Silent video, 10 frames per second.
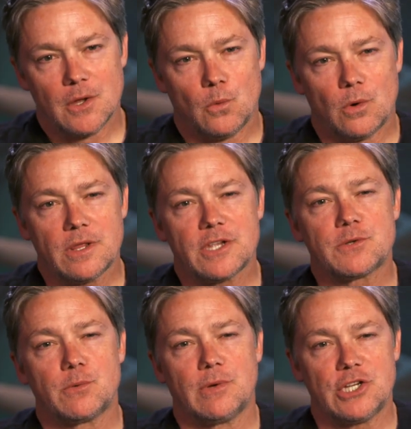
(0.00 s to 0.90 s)
One of the
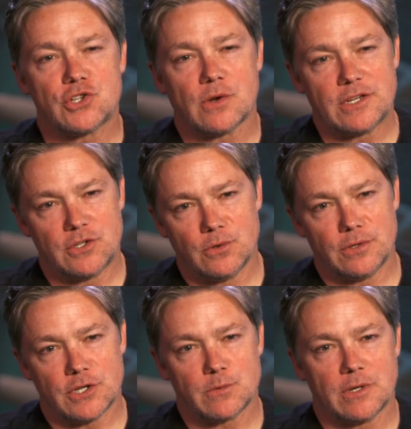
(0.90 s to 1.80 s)
things we really tried to do
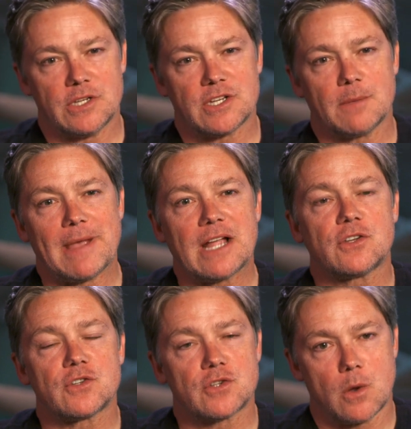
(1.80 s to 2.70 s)
in this one is get back
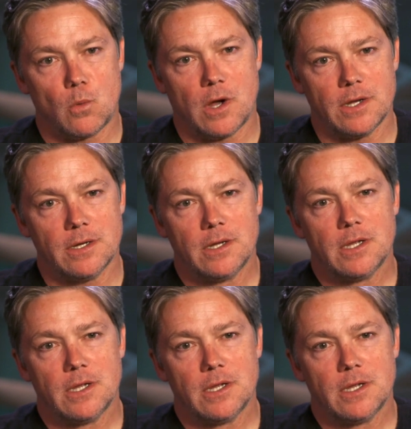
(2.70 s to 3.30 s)
to Saw 1,